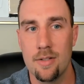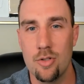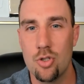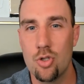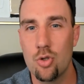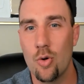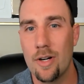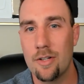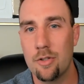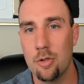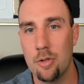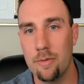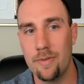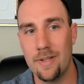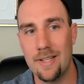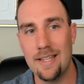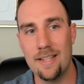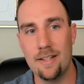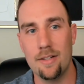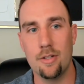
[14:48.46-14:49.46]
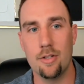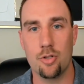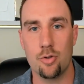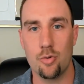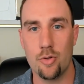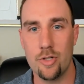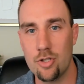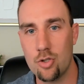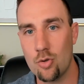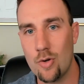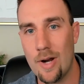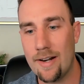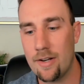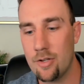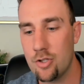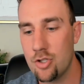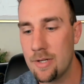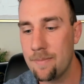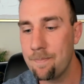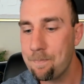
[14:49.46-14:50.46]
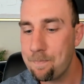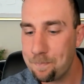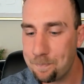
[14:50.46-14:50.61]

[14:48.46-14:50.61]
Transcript: director of industry strategy.